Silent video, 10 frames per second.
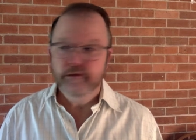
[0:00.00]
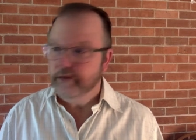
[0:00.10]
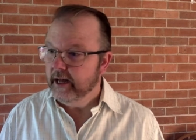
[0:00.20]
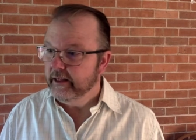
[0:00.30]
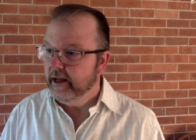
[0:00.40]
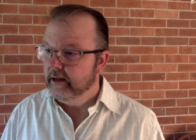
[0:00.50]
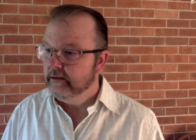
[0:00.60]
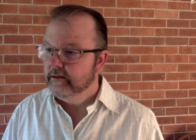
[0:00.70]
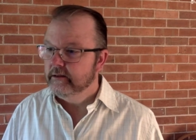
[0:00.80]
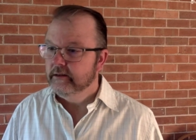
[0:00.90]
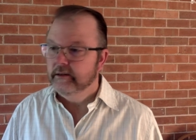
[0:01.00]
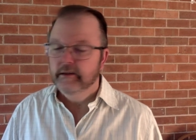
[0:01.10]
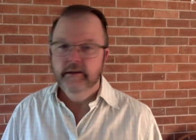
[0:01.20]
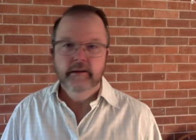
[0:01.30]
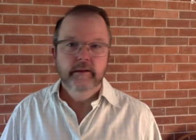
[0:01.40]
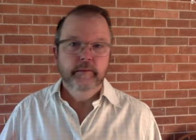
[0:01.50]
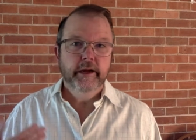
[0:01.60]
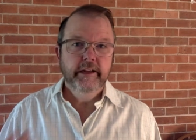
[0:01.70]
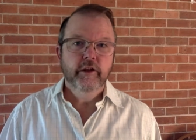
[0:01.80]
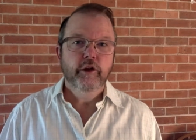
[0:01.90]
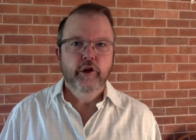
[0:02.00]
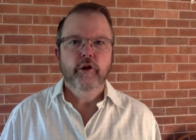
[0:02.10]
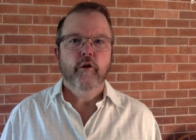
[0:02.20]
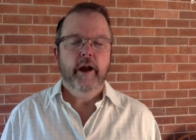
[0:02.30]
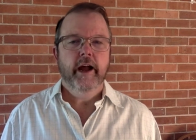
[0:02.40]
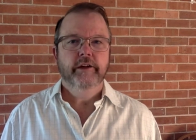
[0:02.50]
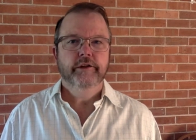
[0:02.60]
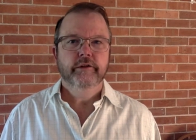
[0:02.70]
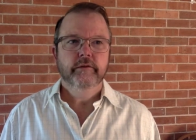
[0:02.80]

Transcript: another. But in the new creation,